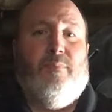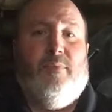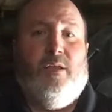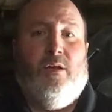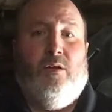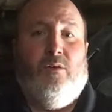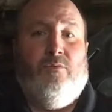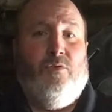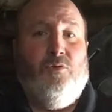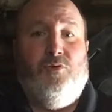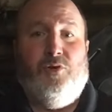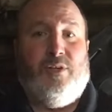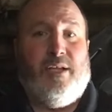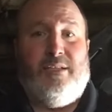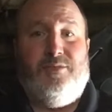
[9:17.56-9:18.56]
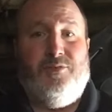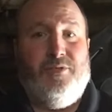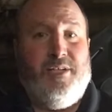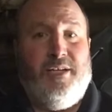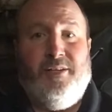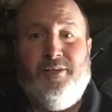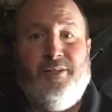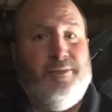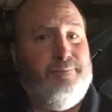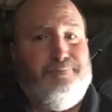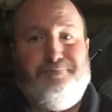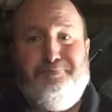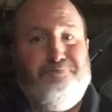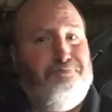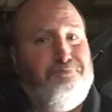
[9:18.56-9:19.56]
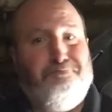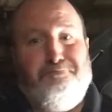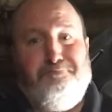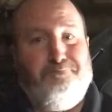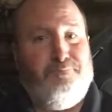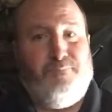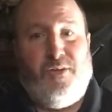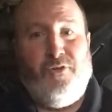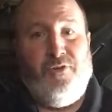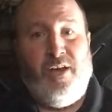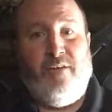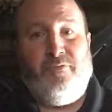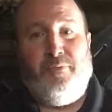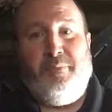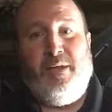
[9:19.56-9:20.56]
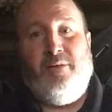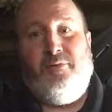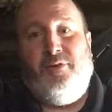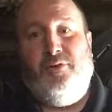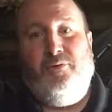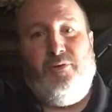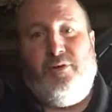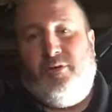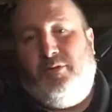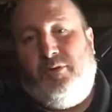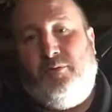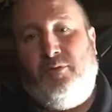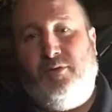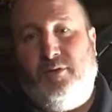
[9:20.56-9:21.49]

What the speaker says: If you took that to a dealer, you'd never be able to do it.